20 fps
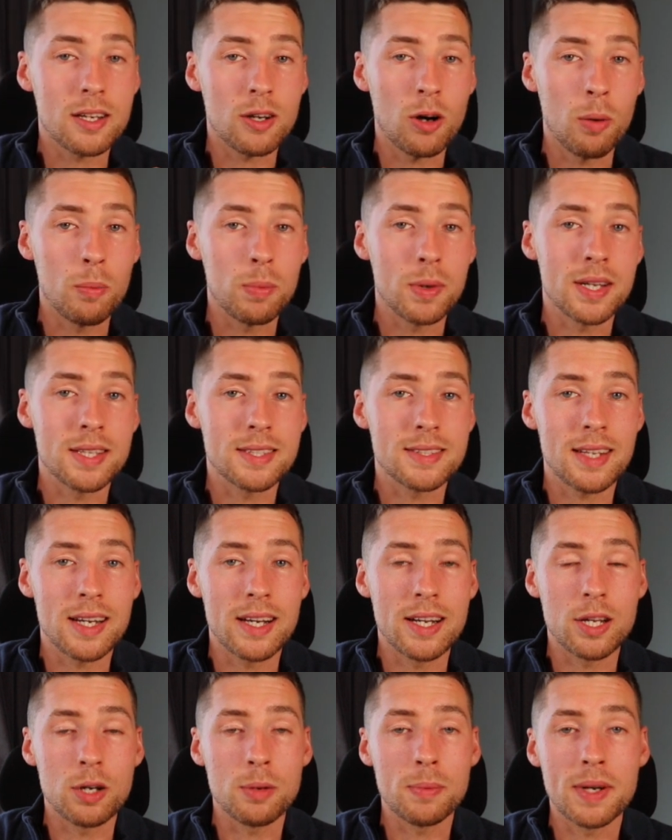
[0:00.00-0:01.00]
companies that
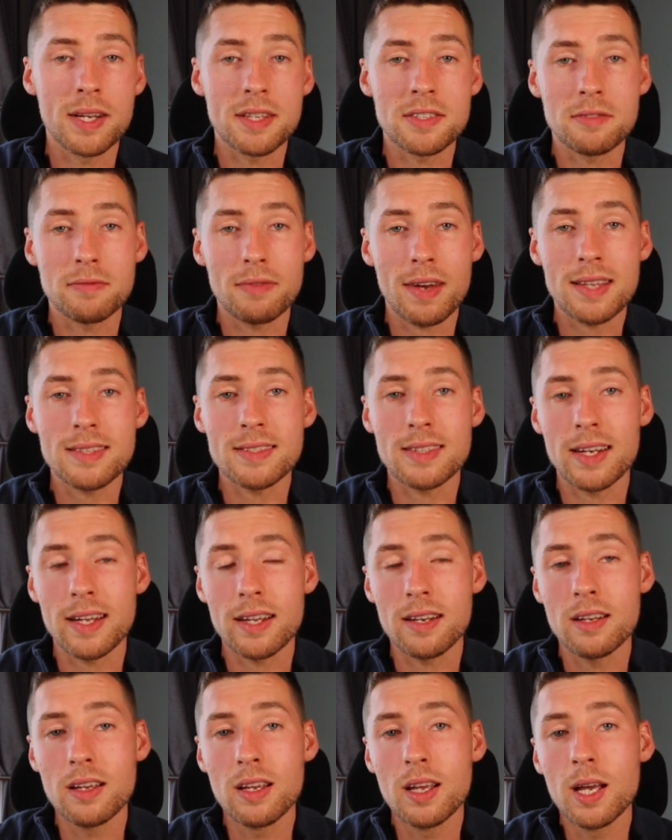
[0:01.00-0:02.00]
Illumina has invested
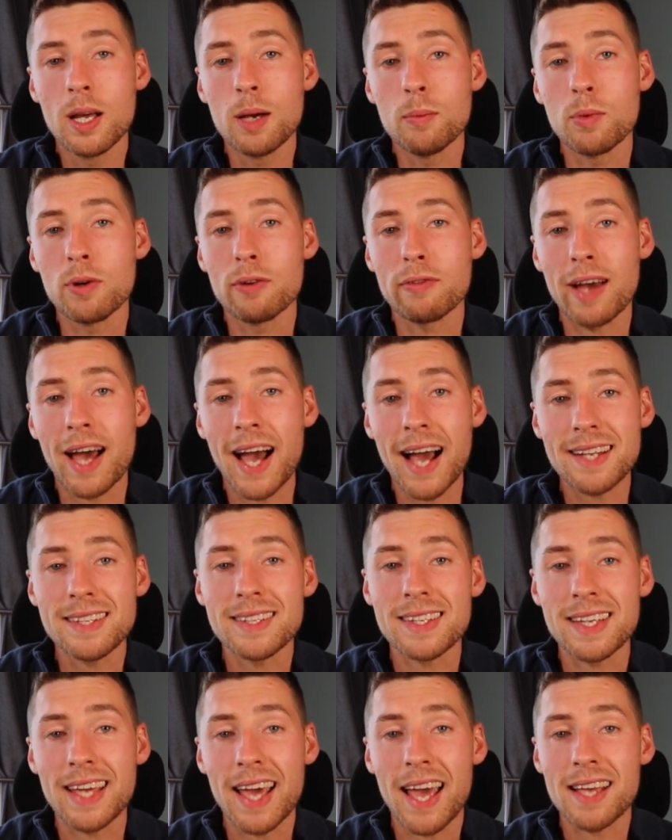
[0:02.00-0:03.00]
in. But if I had
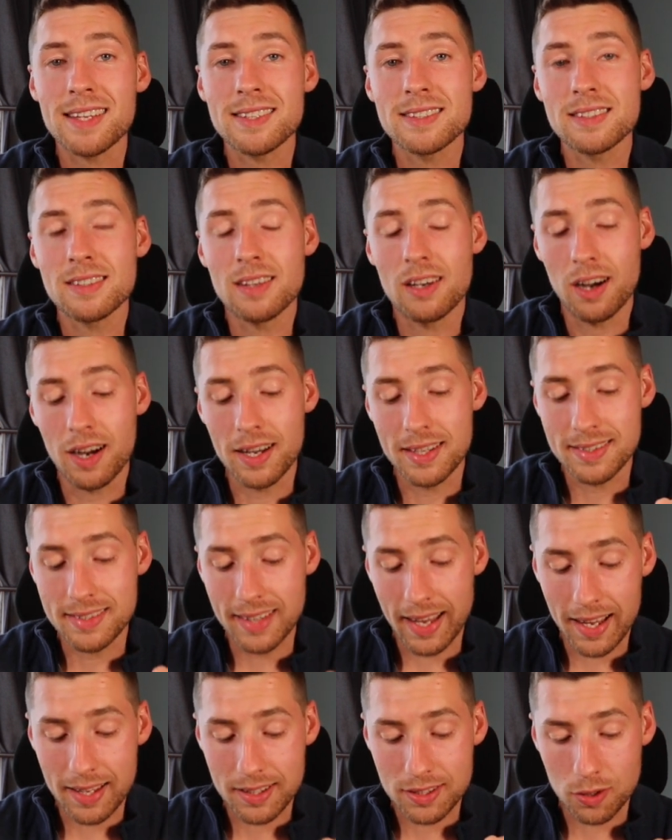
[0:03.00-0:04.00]
to guess, I'd
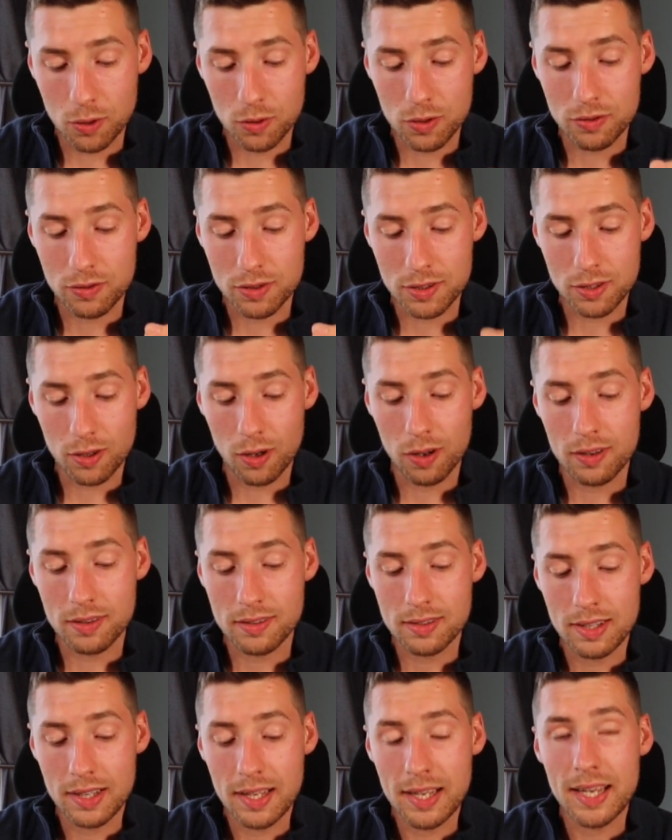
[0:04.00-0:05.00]
say it's going to
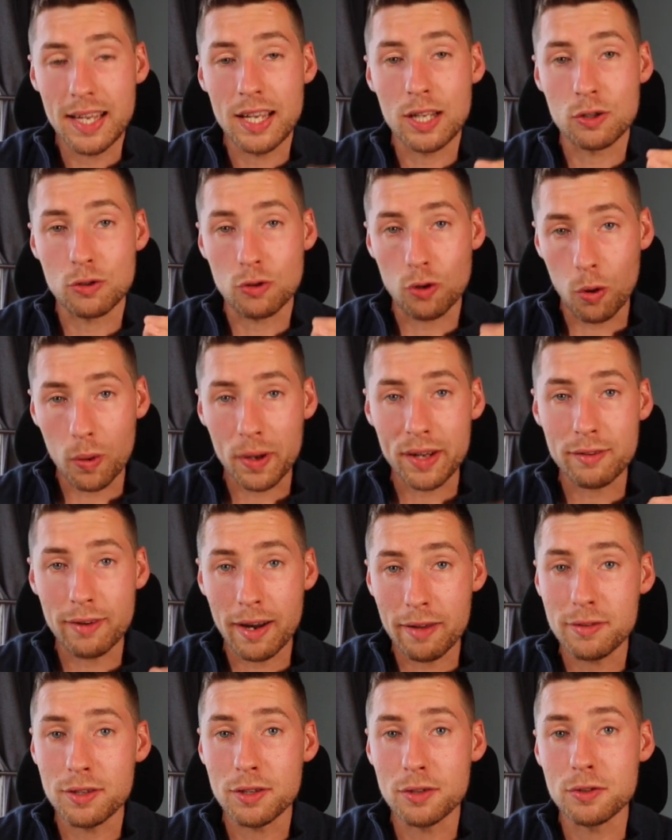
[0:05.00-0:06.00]
result in growing
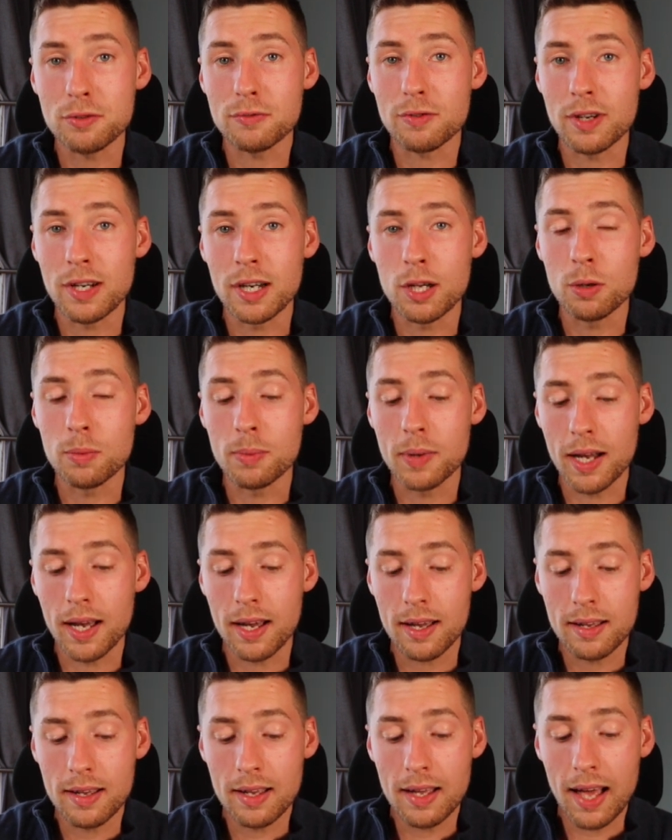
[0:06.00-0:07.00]
revenues for
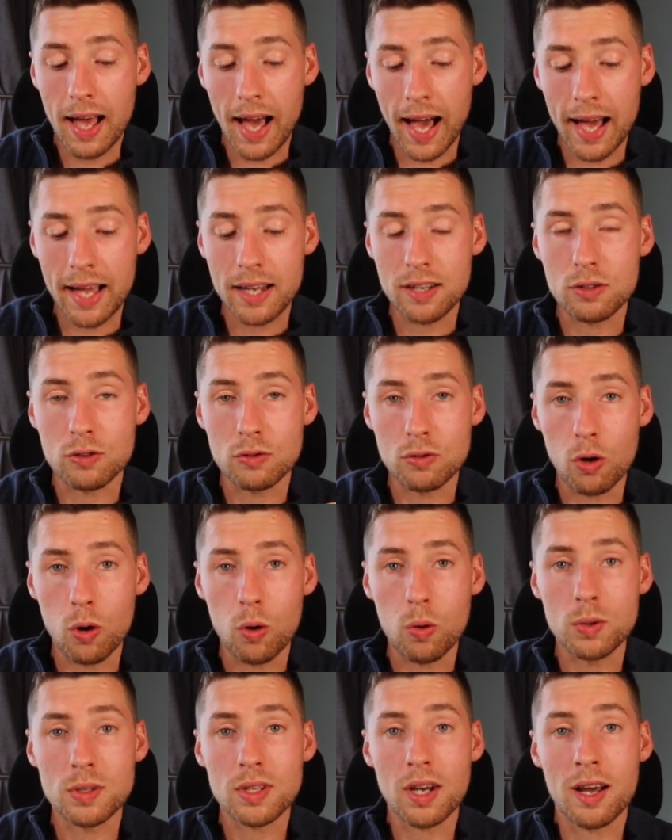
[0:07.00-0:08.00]
Illumina and
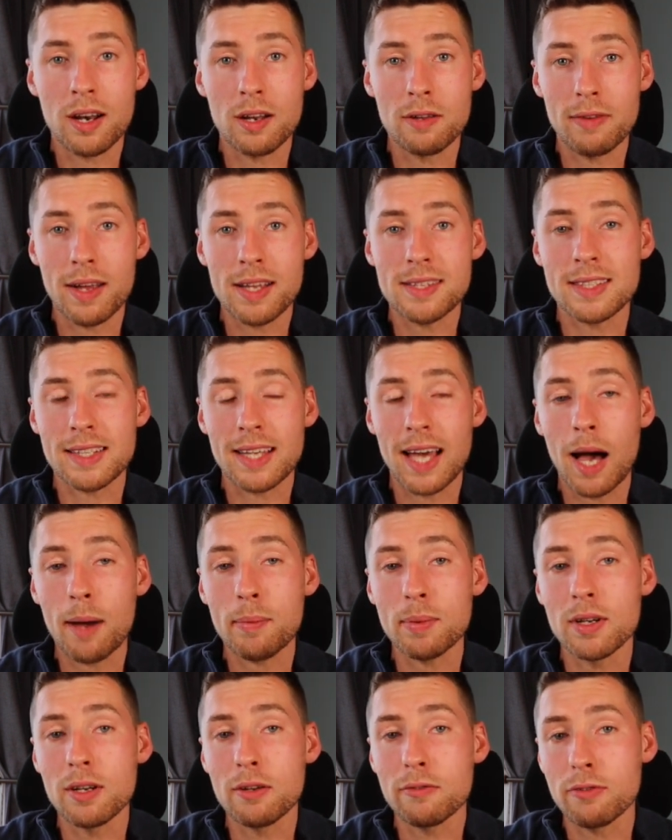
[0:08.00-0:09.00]
growth on invested
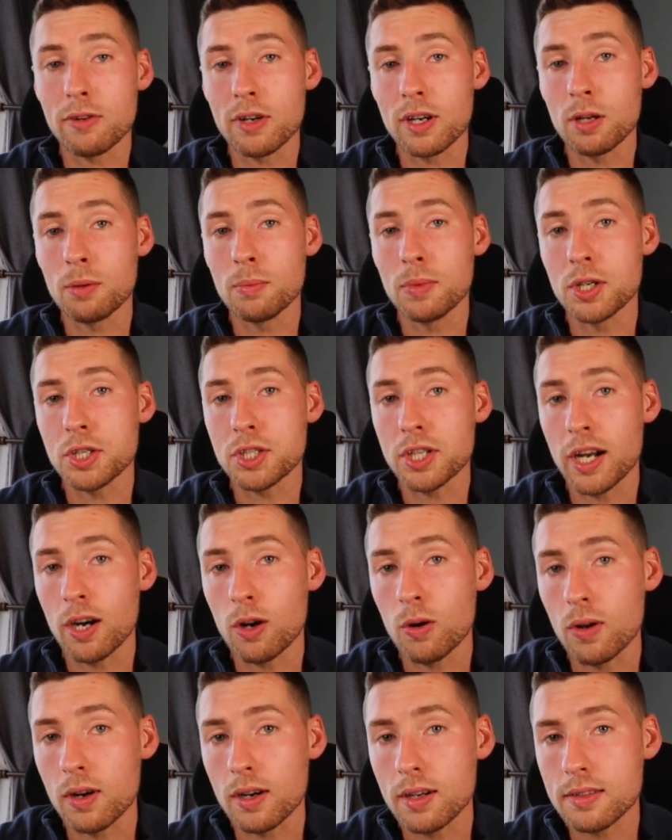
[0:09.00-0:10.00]
capital for Illumina
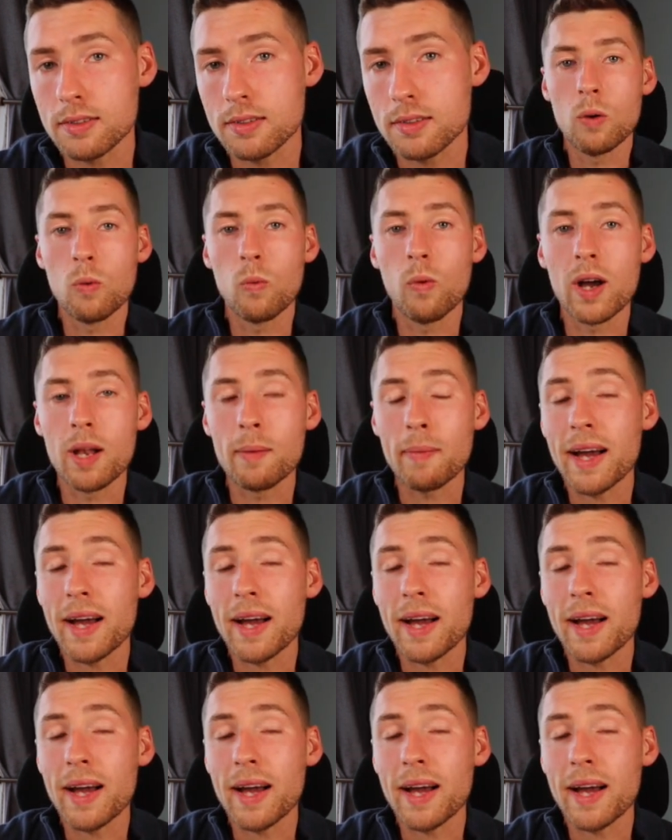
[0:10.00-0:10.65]
shareholders. While